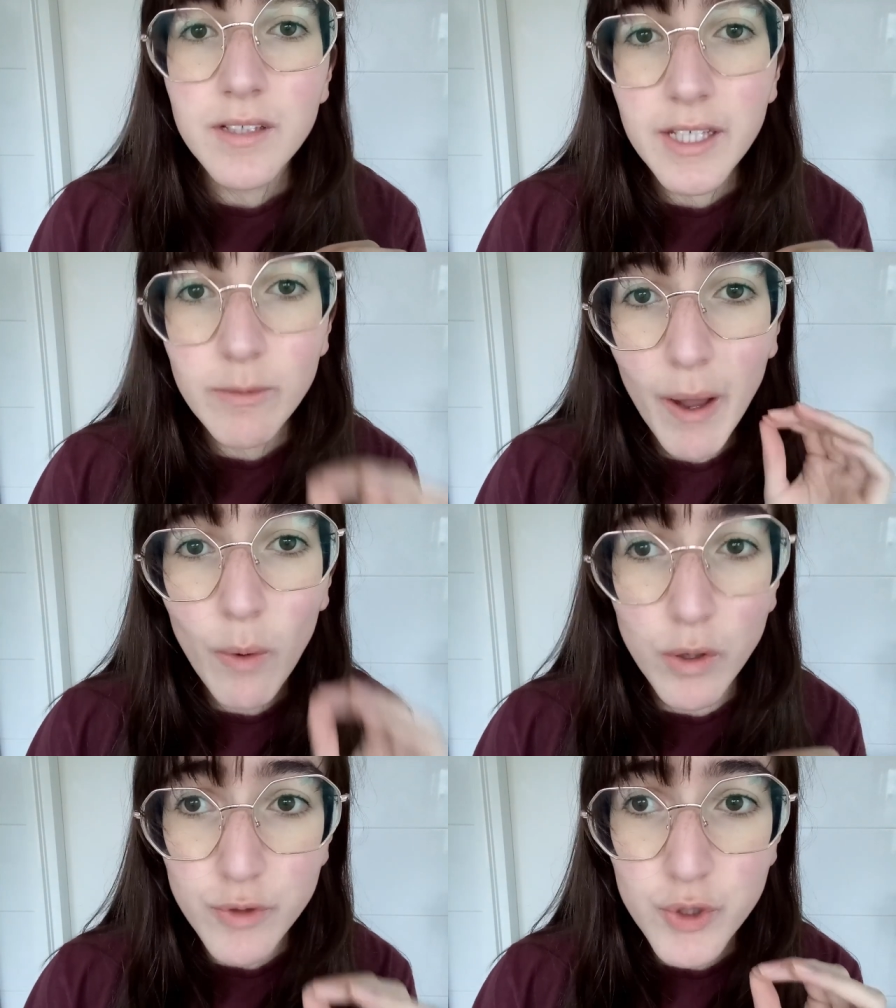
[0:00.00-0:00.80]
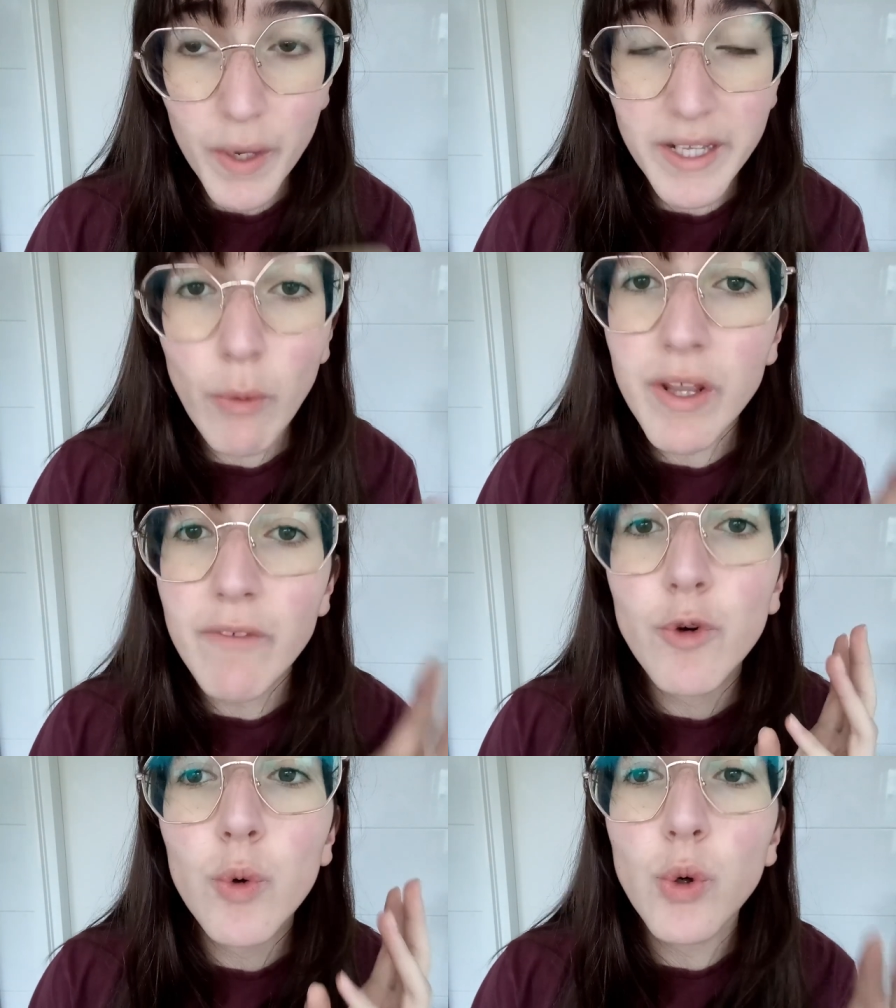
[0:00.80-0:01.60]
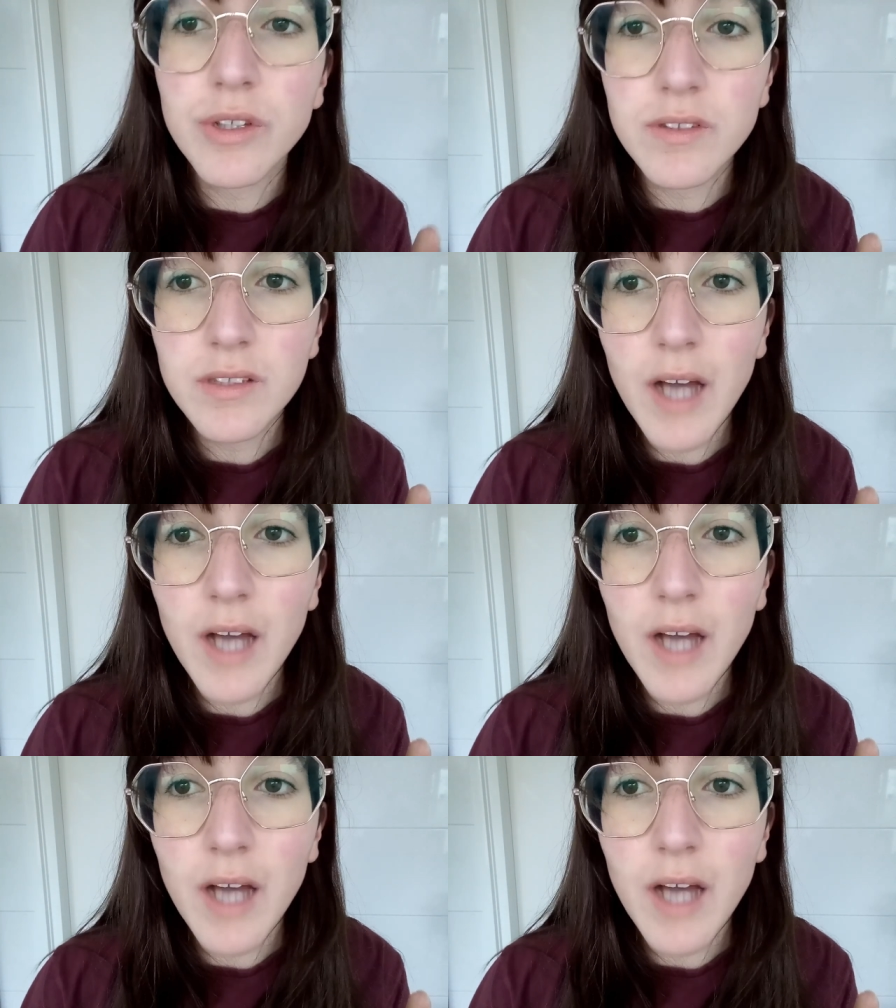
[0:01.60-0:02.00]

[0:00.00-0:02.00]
in my own sweat. I would have cooked.